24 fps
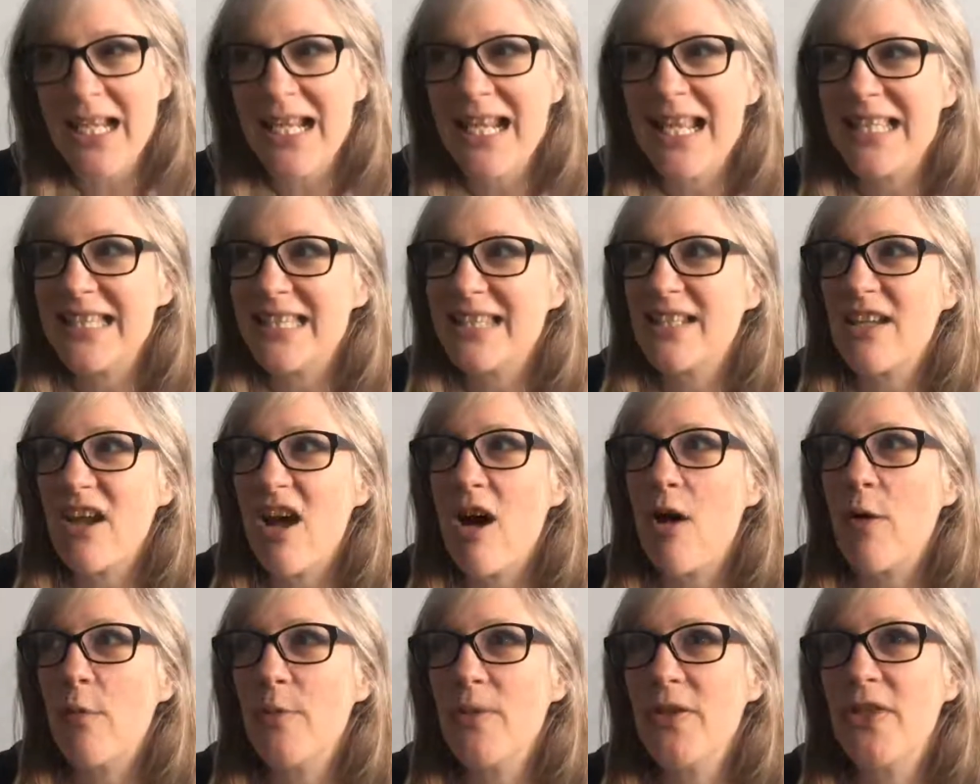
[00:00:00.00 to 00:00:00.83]
Let's
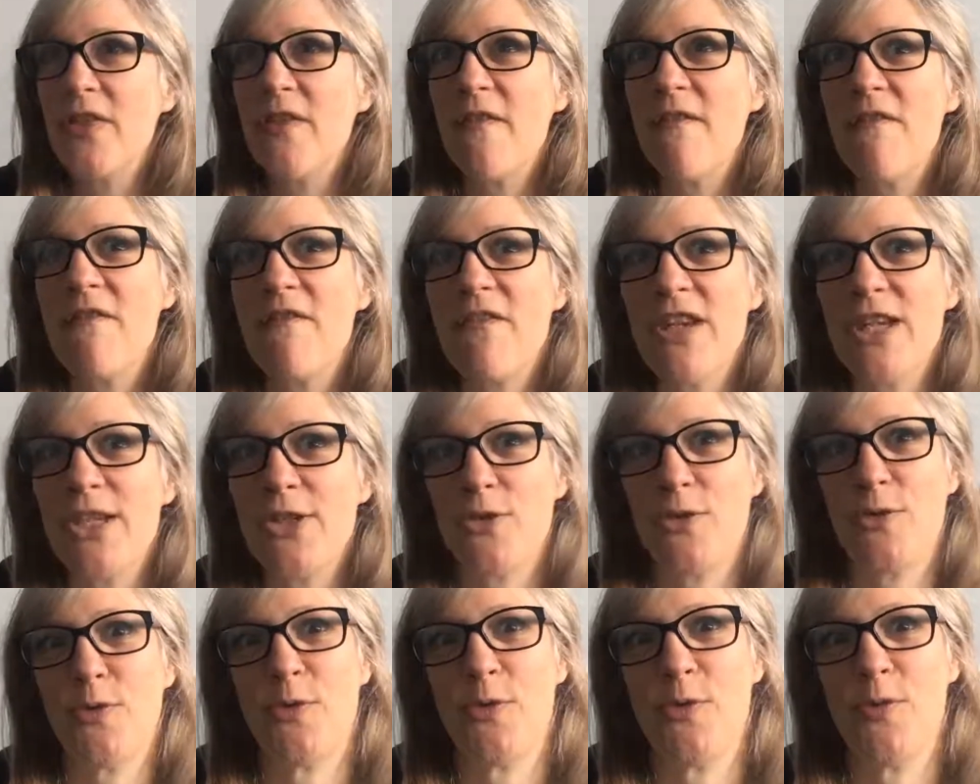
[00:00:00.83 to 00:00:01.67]
start with the
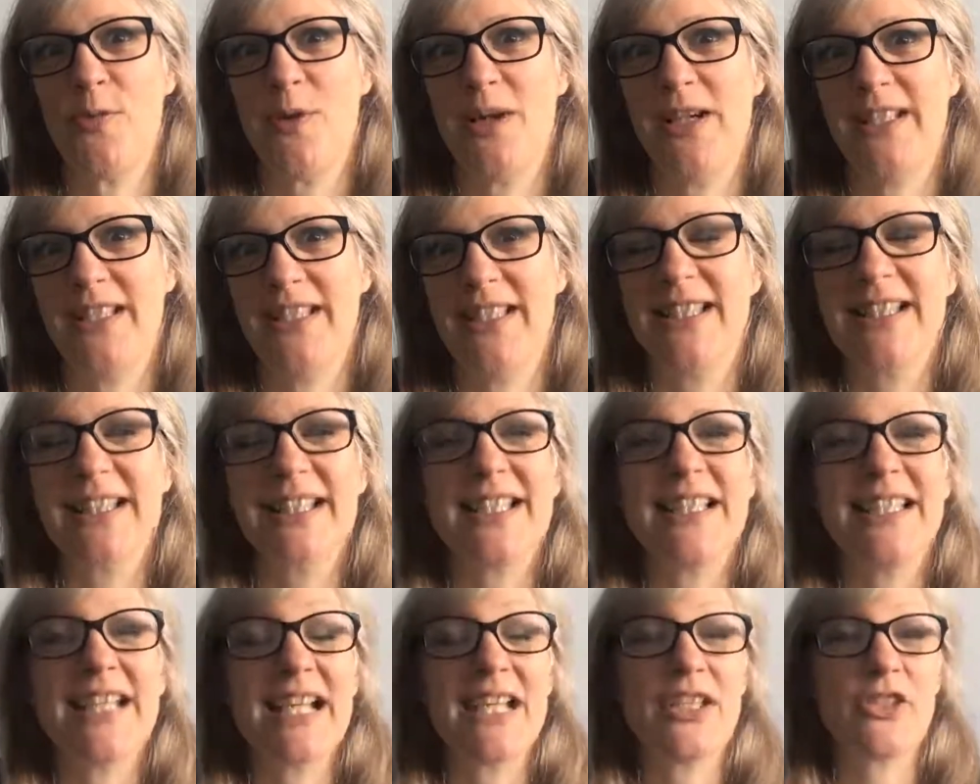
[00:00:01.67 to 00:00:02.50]
visual ones,
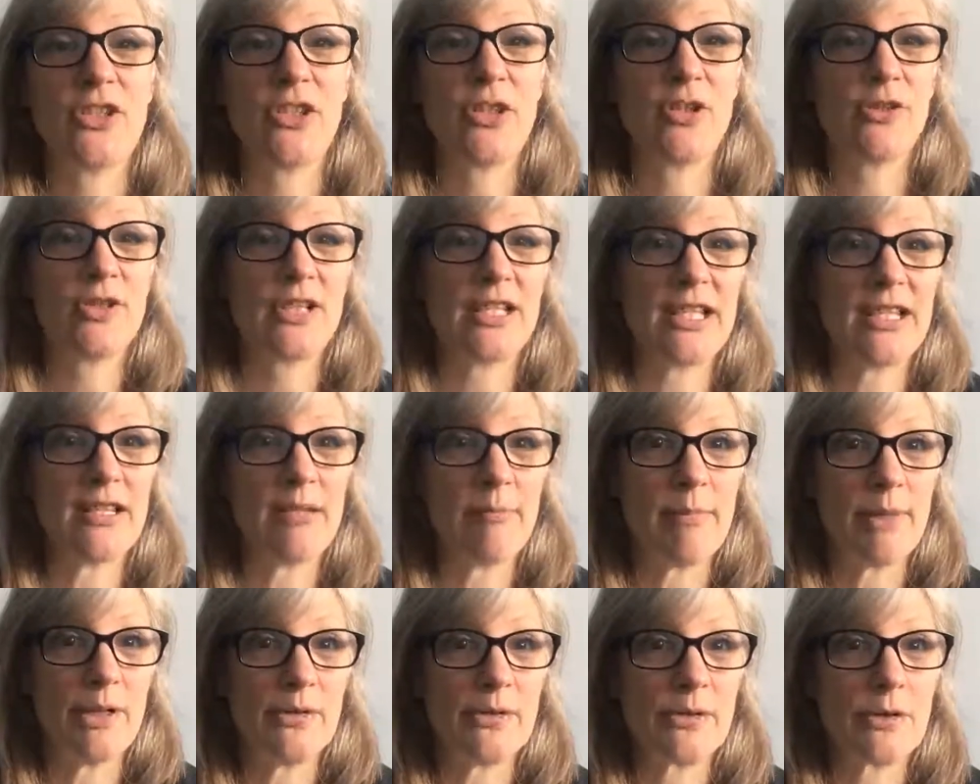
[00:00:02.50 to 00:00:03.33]
because that's usually
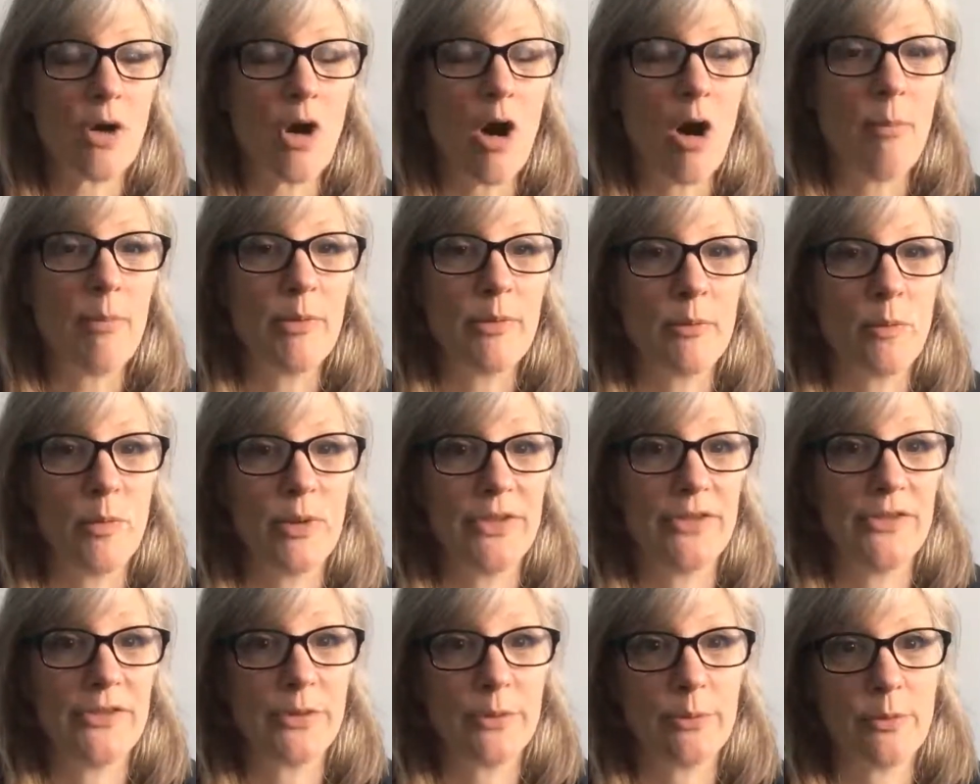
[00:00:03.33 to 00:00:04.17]
the most common
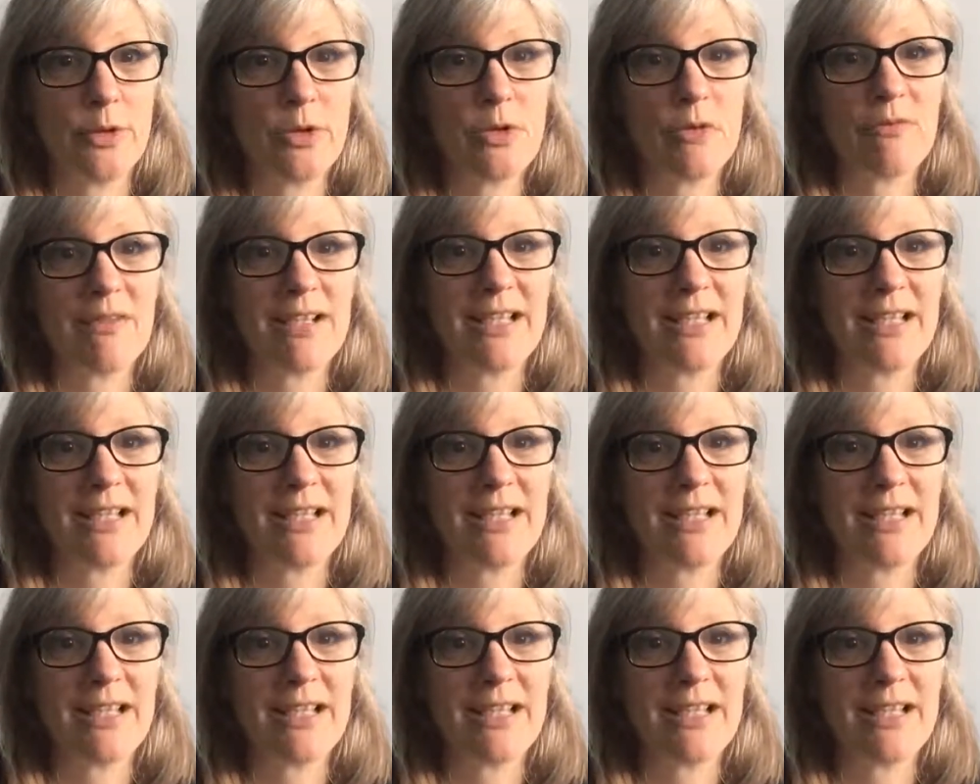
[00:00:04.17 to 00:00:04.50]
ones that we're not